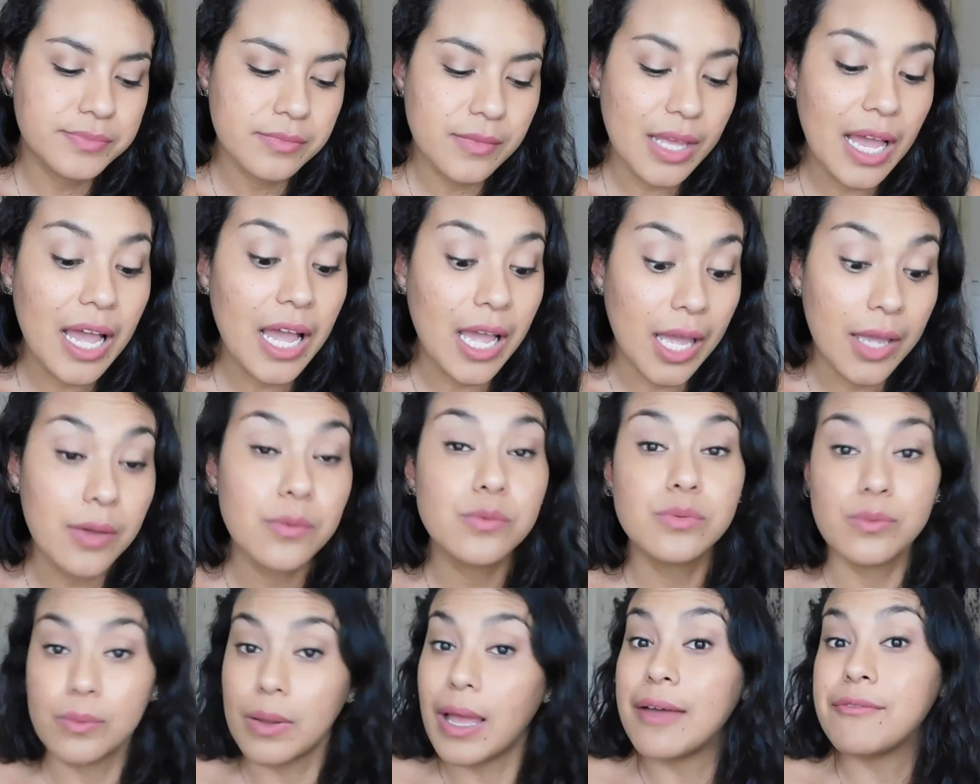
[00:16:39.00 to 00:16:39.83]
I
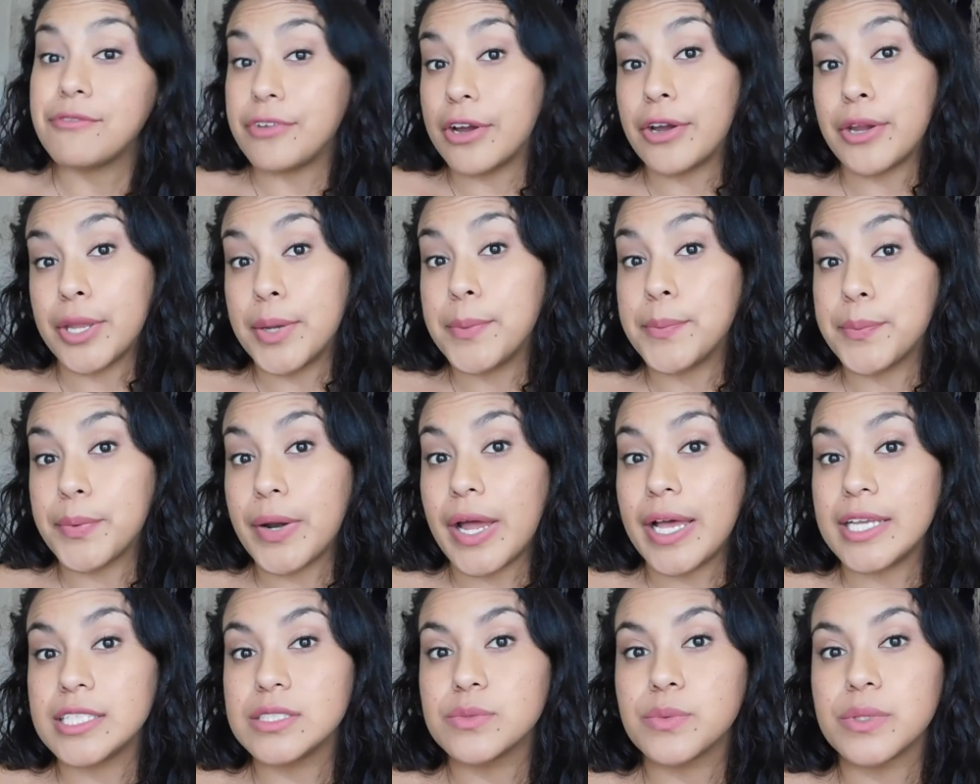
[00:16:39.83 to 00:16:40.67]
am very
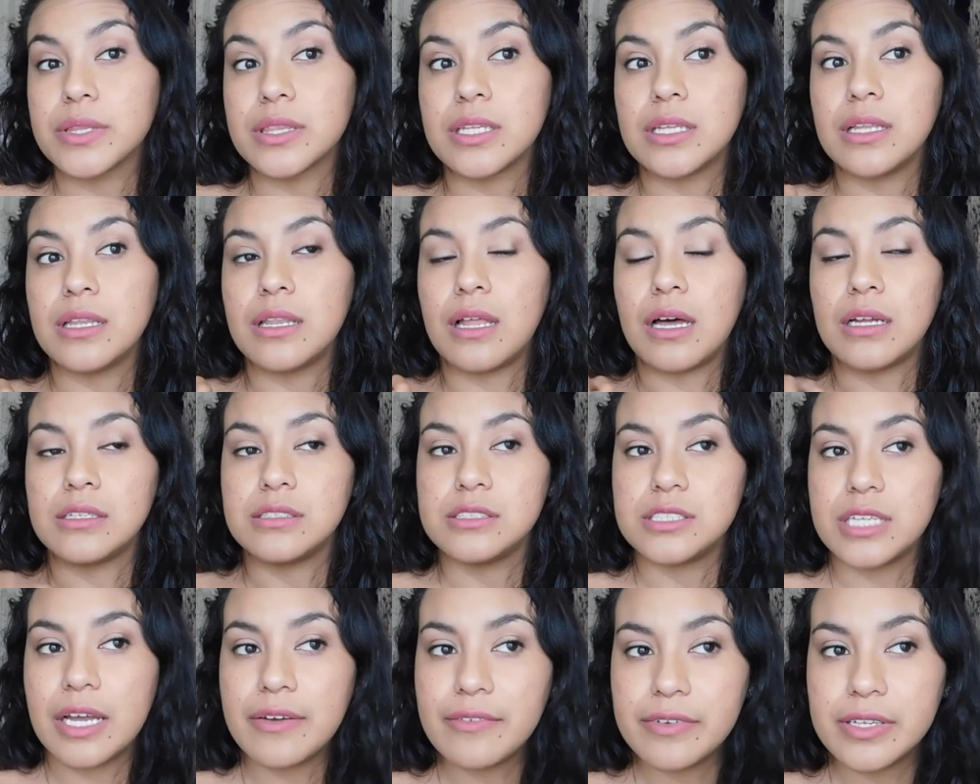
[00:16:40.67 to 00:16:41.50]
impressed with the
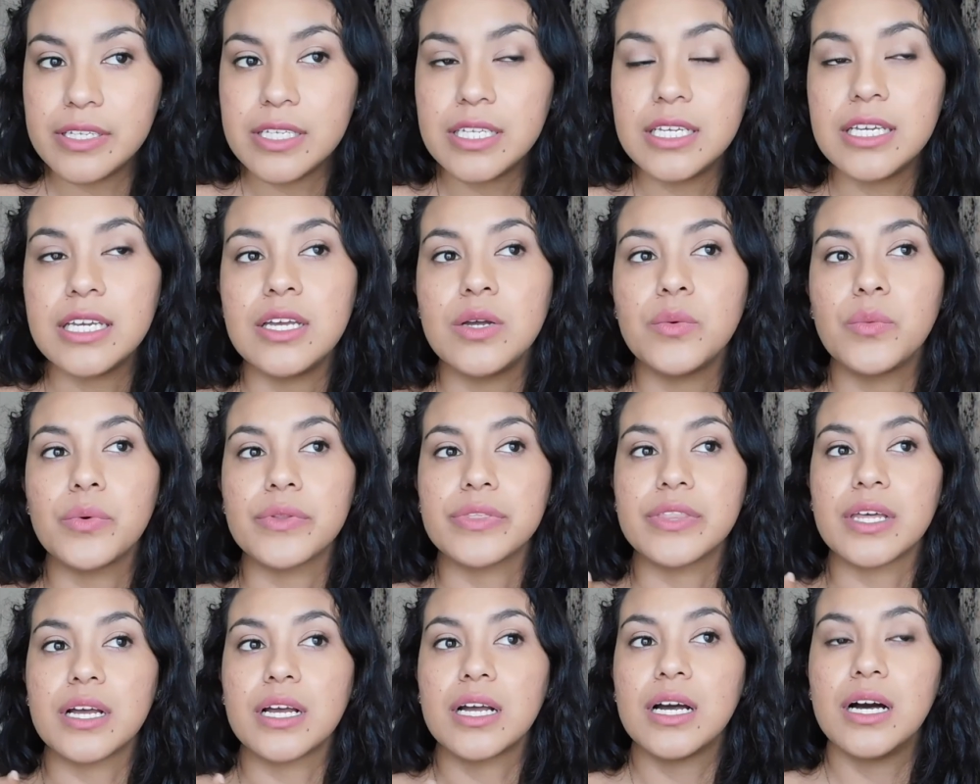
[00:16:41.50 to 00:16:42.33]
longevity, with
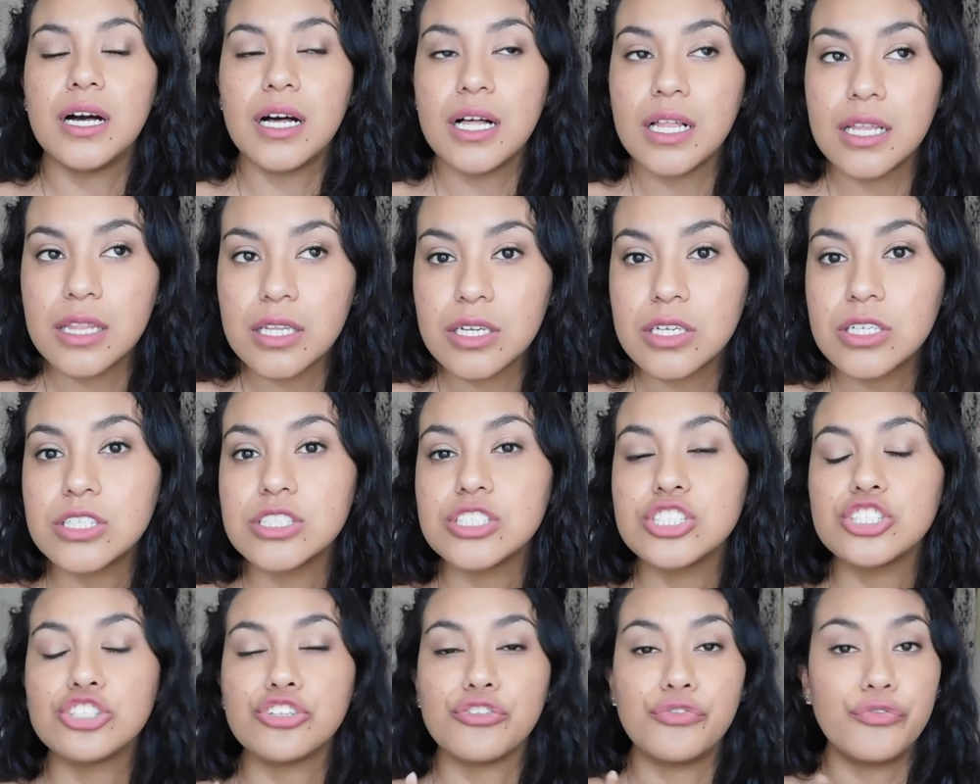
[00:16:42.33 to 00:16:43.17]
the
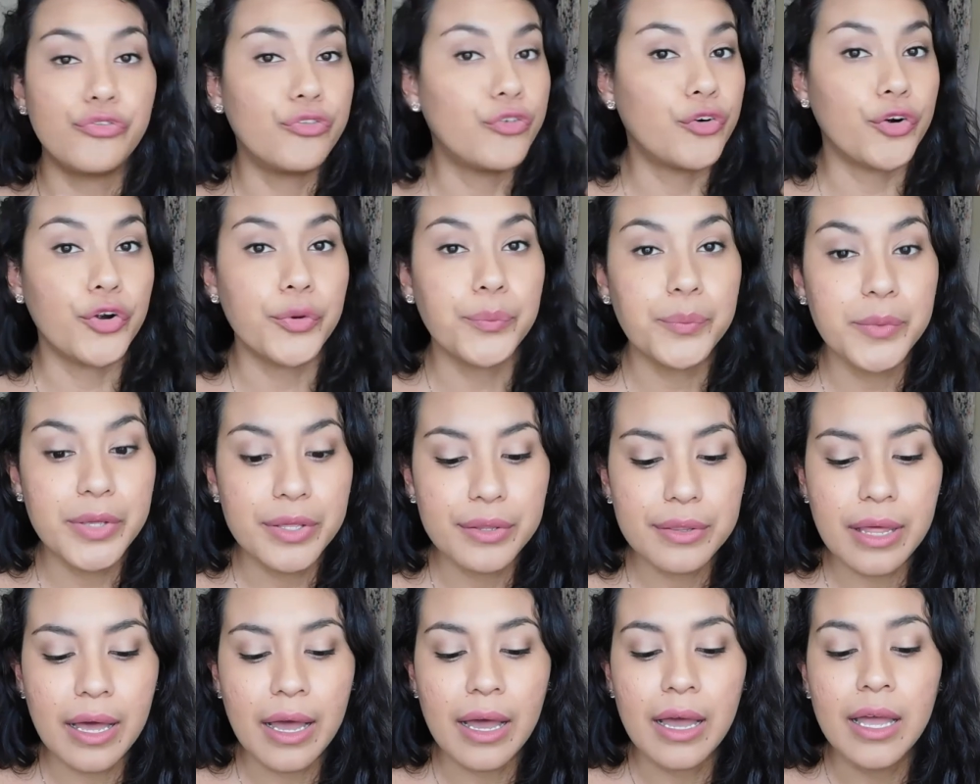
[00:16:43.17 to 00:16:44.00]
colors, the
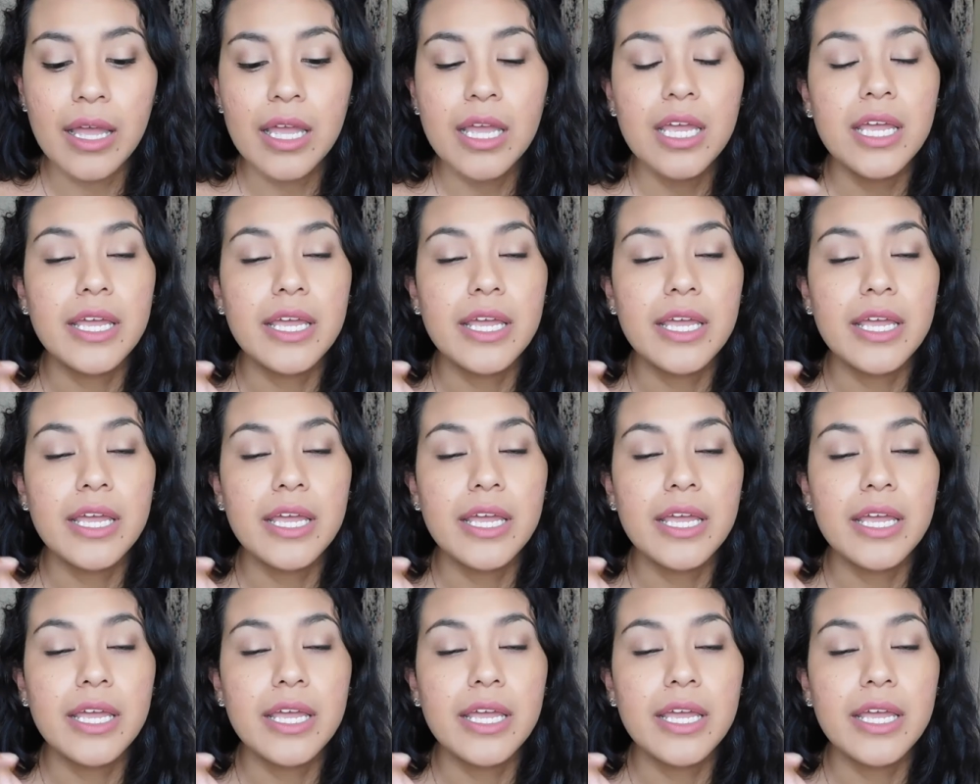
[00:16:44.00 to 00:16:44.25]
formula.